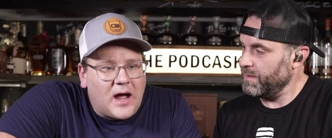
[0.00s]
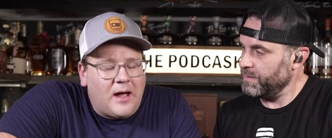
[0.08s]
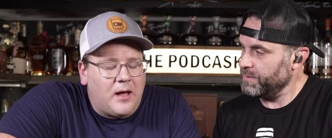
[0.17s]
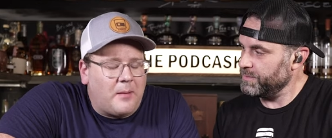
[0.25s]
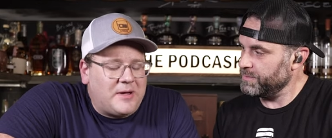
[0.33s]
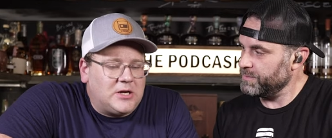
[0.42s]

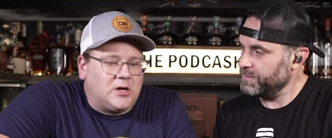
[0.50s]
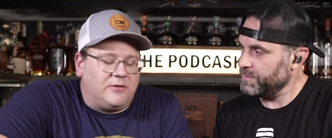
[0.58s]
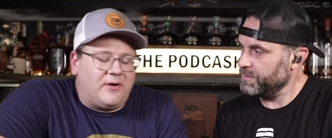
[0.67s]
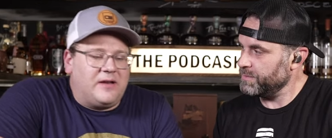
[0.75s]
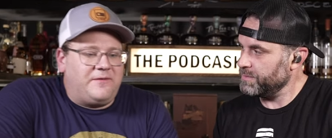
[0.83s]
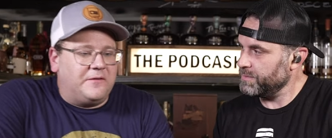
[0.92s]
Speaker 1: I, I bet you're gonna
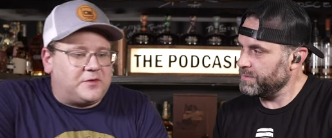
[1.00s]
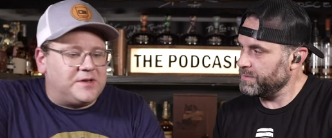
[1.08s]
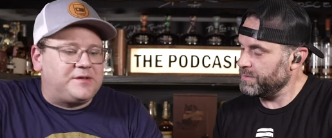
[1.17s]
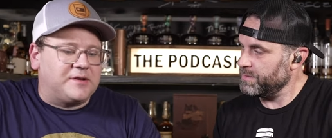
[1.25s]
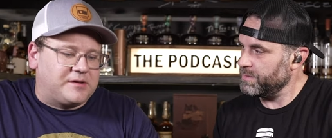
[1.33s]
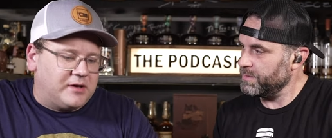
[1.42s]
find it 50
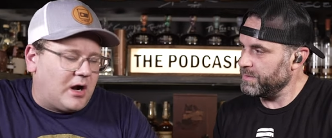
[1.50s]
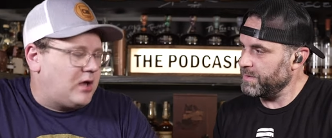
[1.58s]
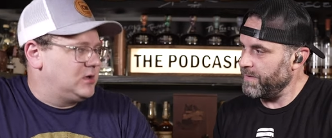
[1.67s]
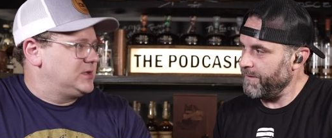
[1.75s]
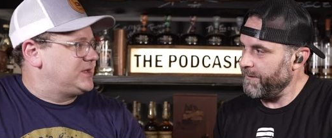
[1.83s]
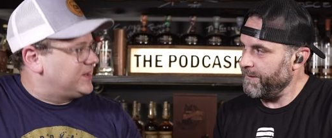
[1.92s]
60
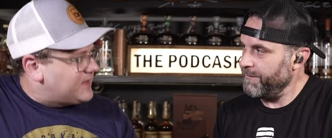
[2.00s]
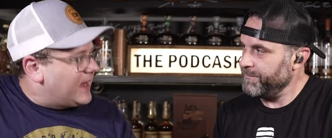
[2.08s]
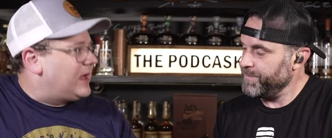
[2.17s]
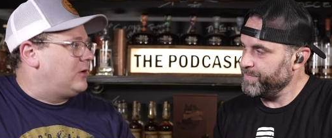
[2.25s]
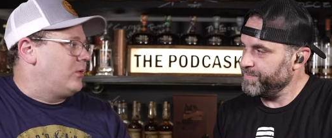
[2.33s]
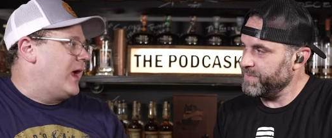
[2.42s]
dollars, like that
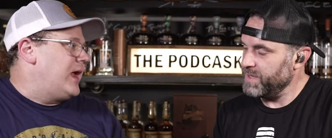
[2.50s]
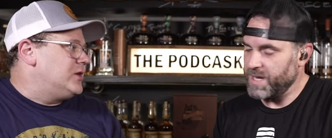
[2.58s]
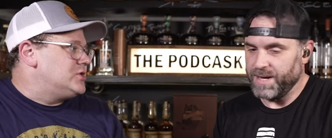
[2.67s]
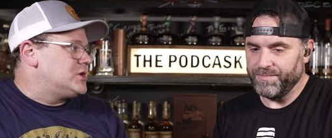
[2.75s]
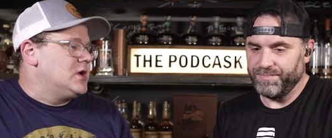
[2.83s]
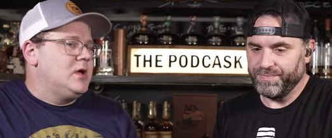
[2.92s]
kind of range,
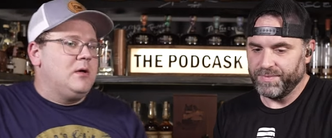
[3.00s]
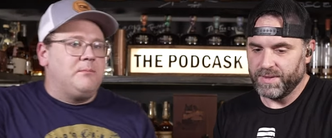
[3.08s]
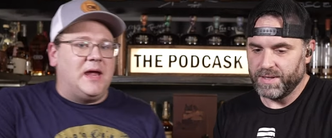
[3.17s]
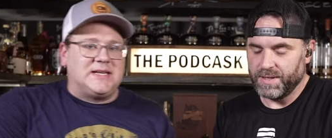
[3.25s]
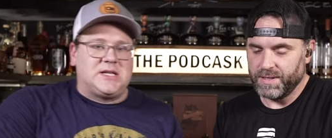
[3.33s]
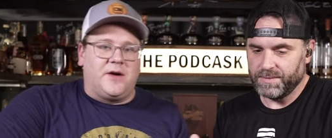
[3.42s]
yeah.
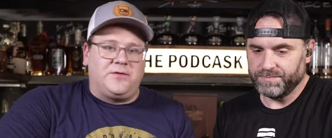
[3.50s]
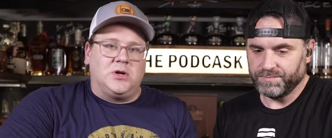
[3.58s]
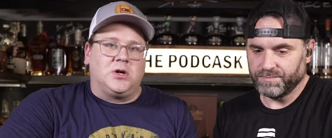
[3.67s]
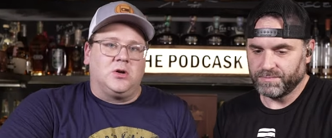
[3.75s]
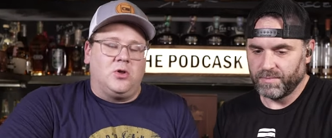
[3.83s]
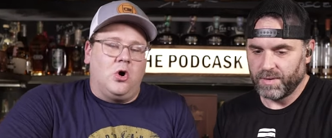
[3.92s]
based off
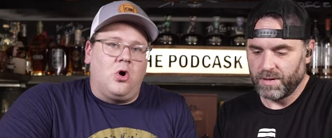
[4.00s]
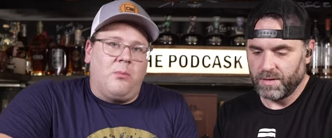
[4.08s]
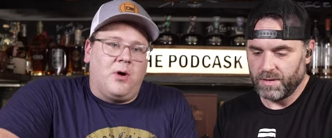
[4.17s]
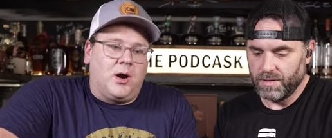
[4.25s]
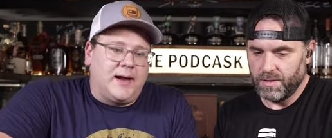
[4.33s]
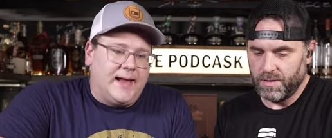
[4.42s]
your local
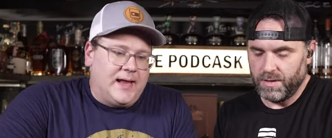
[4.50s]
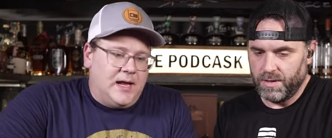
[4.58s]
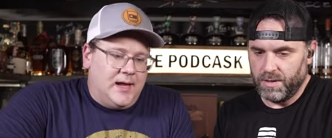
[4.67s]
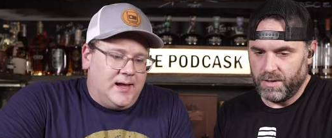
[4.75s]
market.